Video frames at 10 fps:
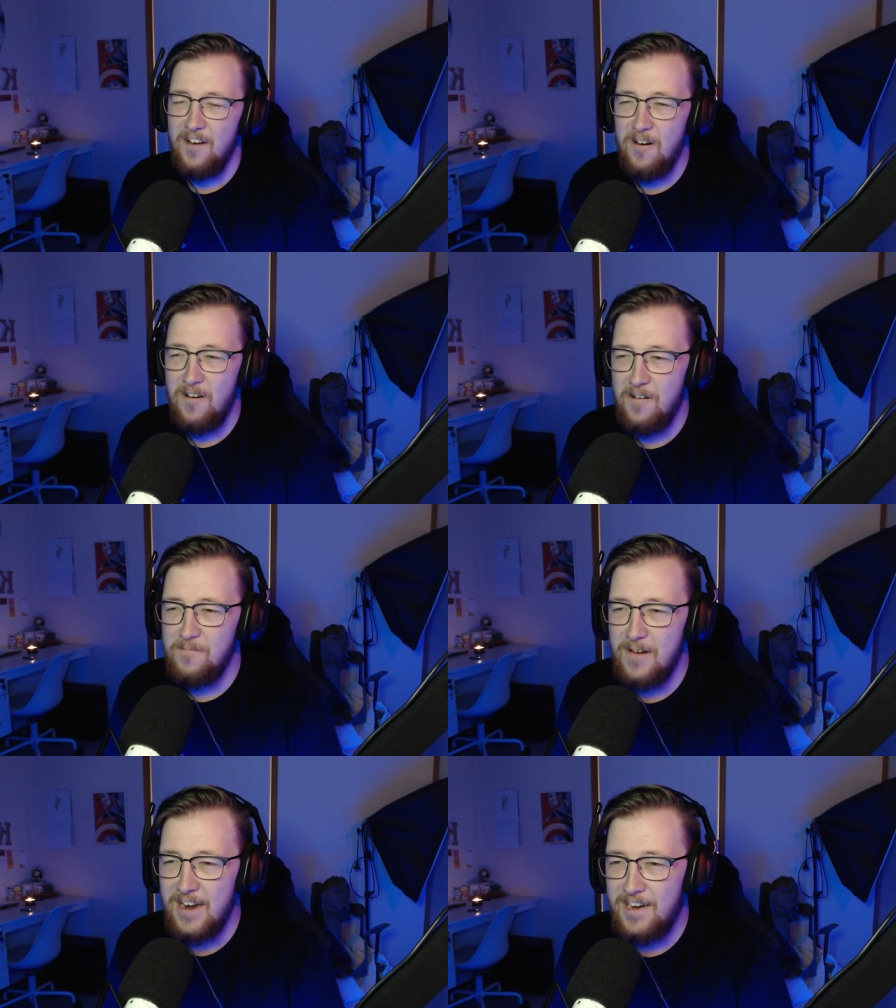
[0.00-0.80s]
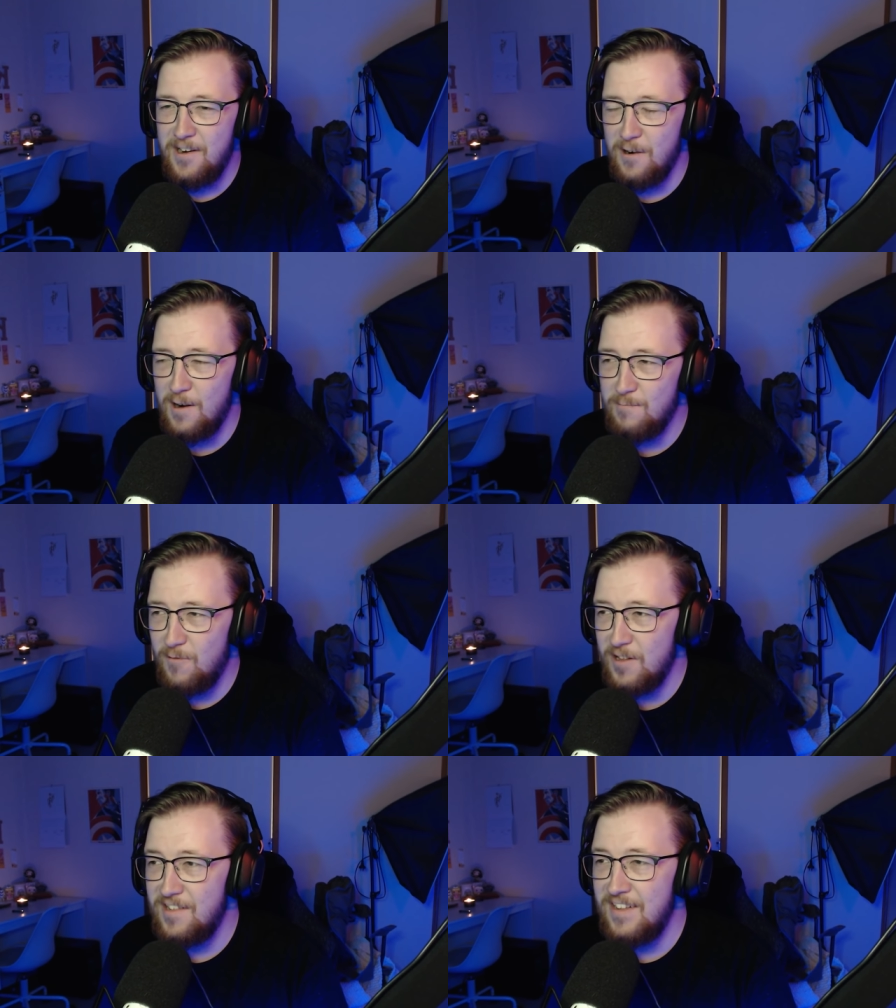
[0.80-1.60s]
Oh my god,
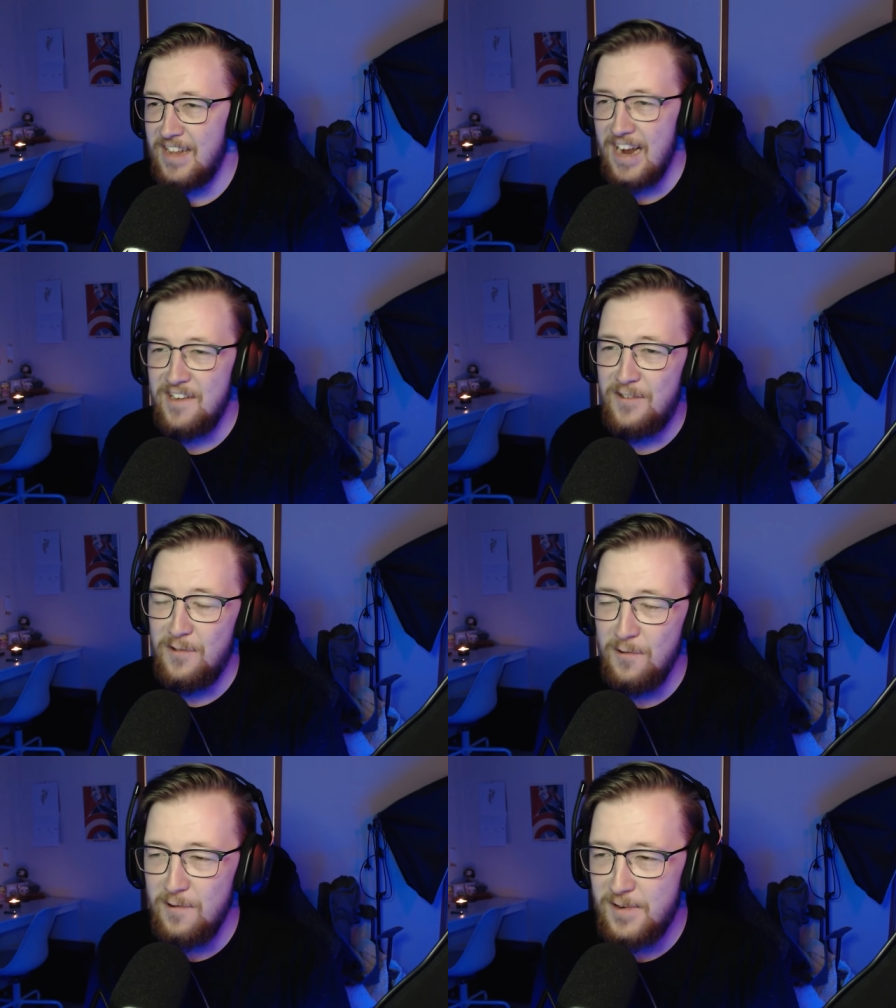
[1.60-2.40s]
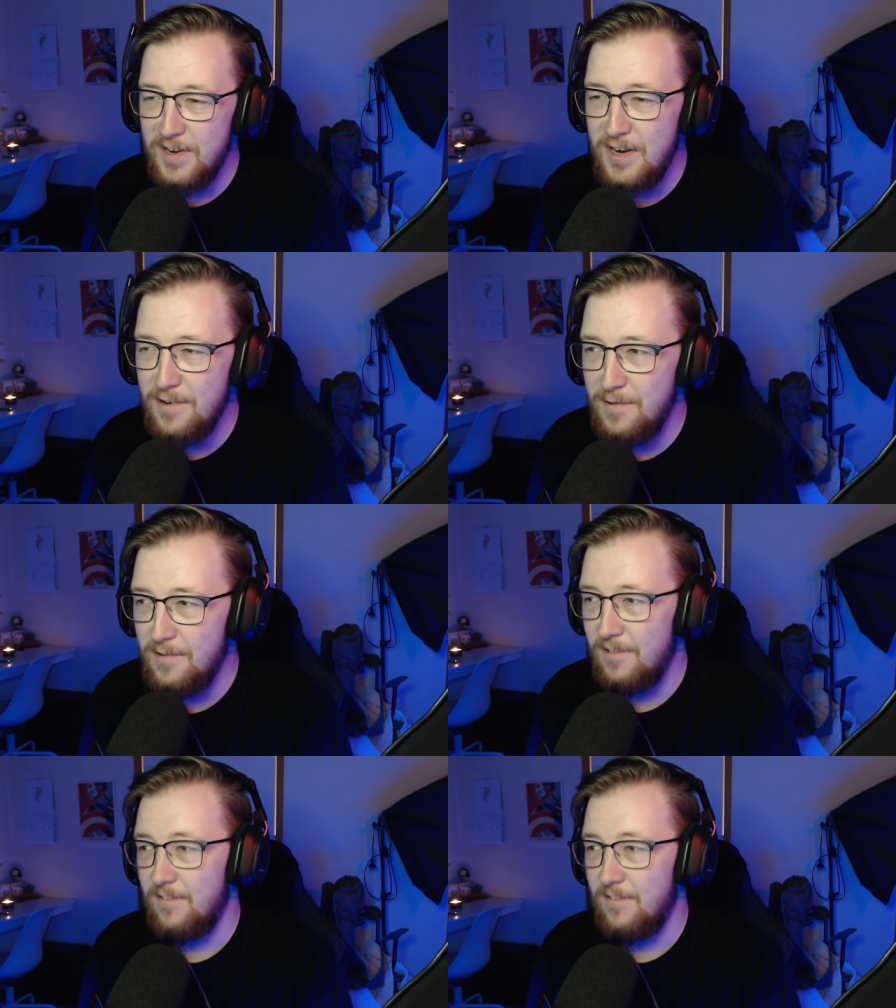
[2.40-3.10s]
what did they do to you?